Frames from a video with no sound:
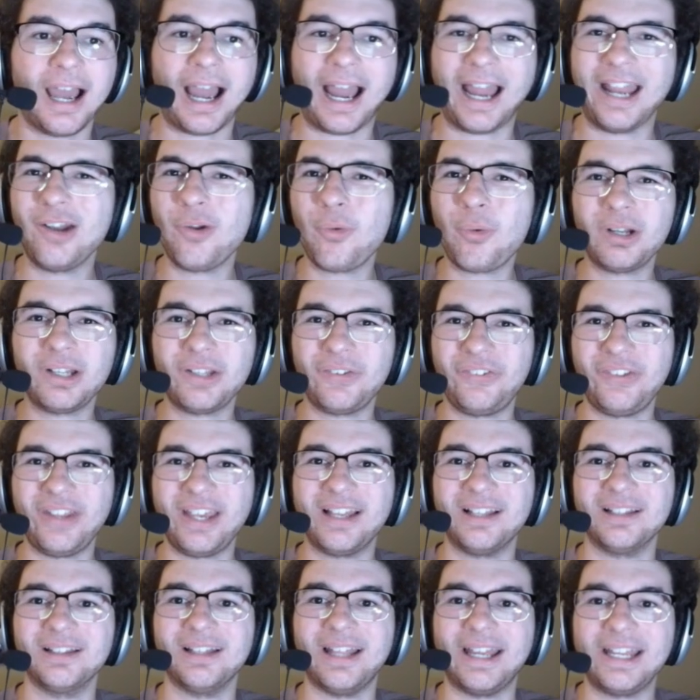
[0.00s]
I don't want to say
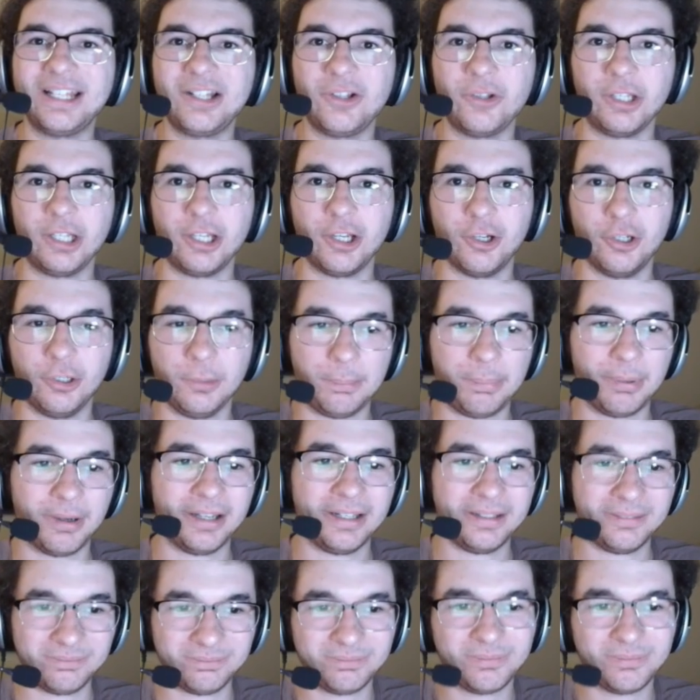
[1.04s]
a likelihood, but